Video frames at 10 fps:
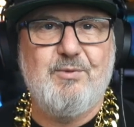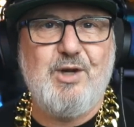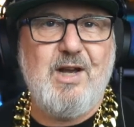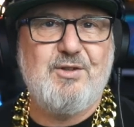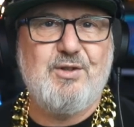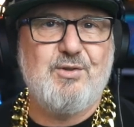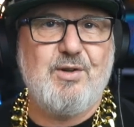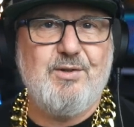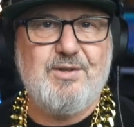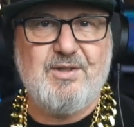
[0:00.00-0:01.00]
charge
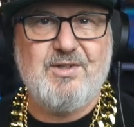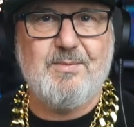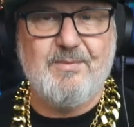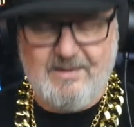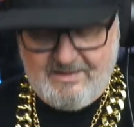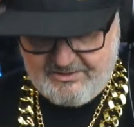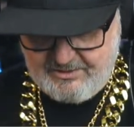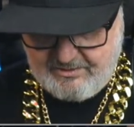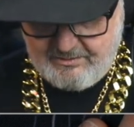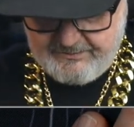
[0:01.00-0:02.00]
control system.
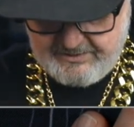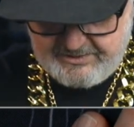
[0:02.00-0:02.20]
So let's